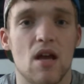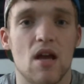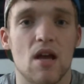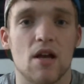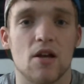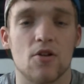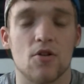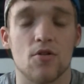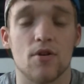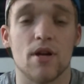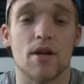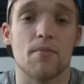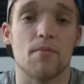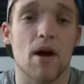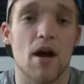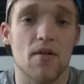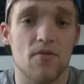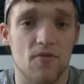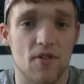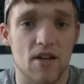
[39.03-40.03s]
including
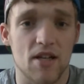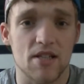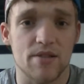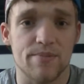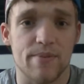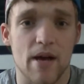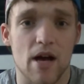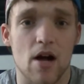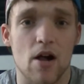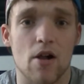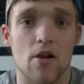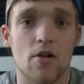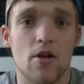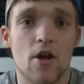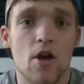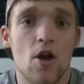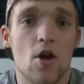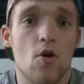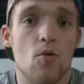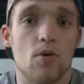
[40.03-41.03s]
MyFitnessPal,
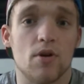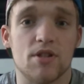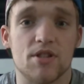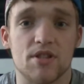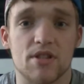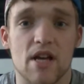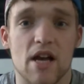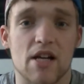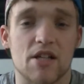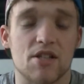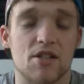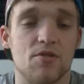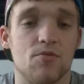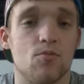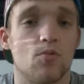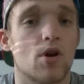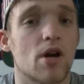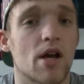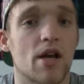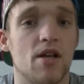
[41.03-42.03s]
which is actually
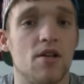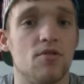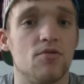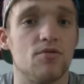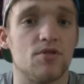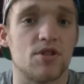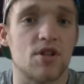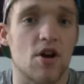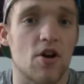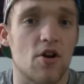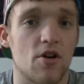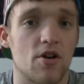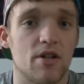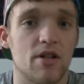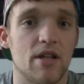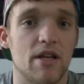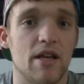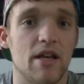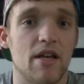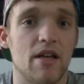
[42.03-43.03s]
what I use
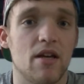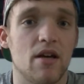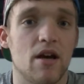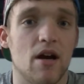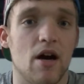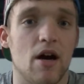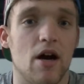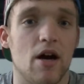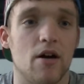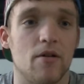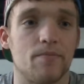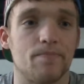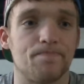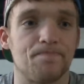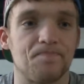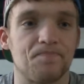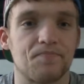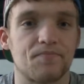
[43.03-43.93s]
currently, and